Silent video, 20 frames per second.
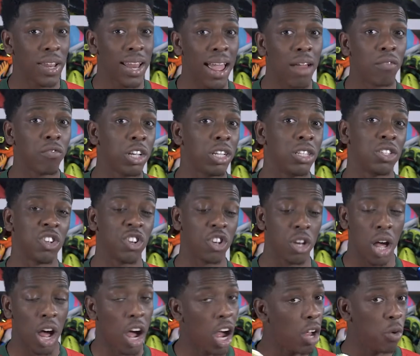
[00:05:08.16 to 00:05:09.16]
for that
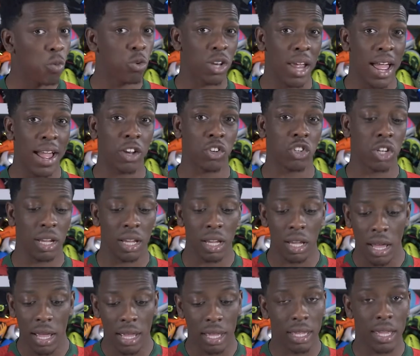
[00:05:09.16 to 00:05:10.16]
reason, I would actually
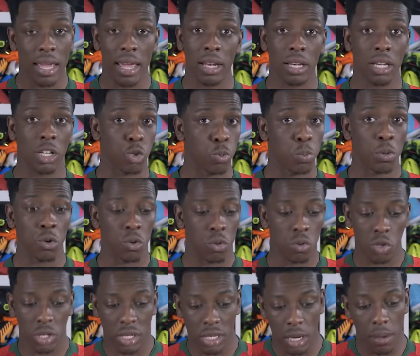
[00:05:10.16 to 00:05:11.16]
get this
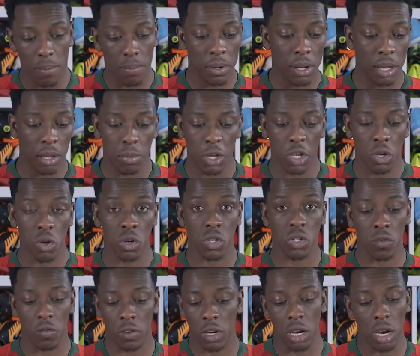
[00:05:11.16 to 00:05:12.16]
boot, simply
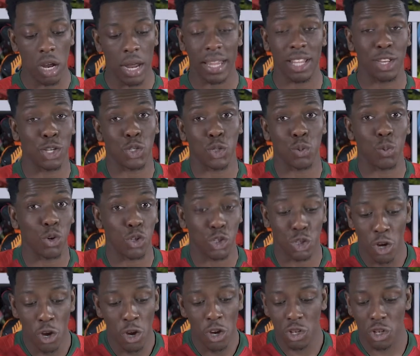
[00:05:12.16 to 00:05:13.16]
because of the Nike
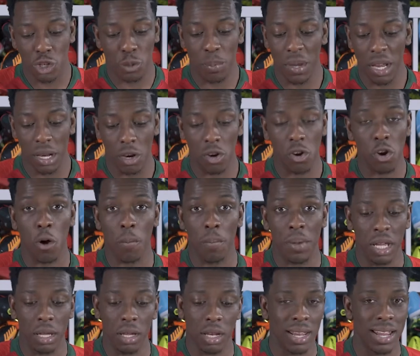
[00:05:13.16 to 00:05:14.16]
swoosh just being a lot
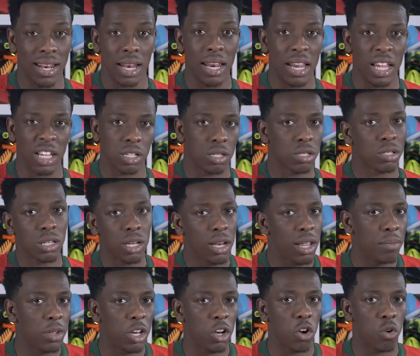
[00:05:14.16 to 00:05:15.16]
bigger than this.
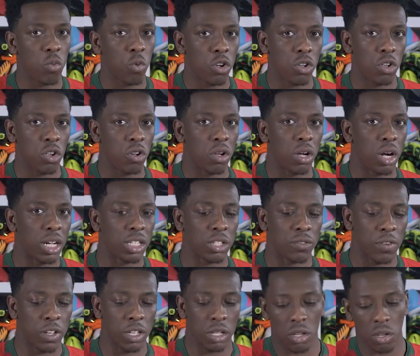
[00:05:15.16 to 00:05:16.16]
Let me know what you
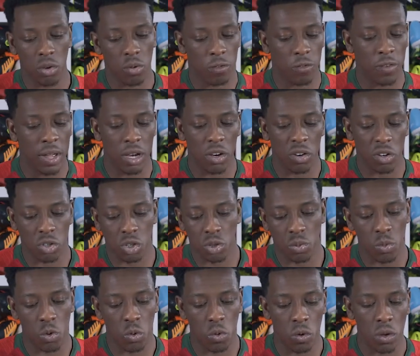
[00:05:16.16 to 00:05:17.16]
guys think. Are you a fan of the
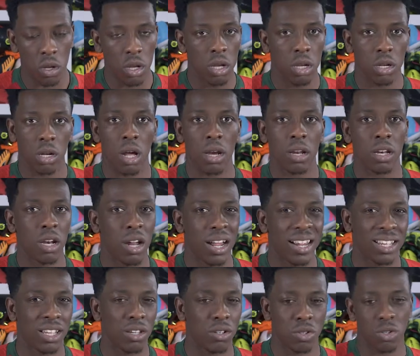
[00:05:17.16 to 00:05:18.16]
small kind of
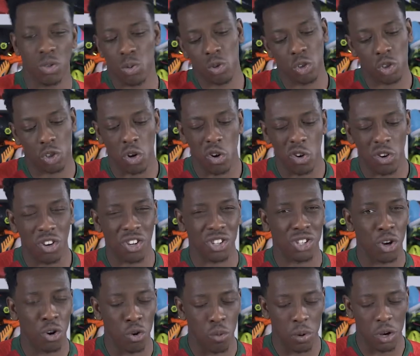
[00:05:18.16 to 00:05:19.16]
Nike swoosh on the
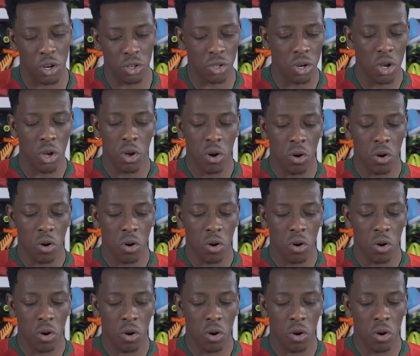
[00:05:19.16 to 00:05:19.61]
toe box,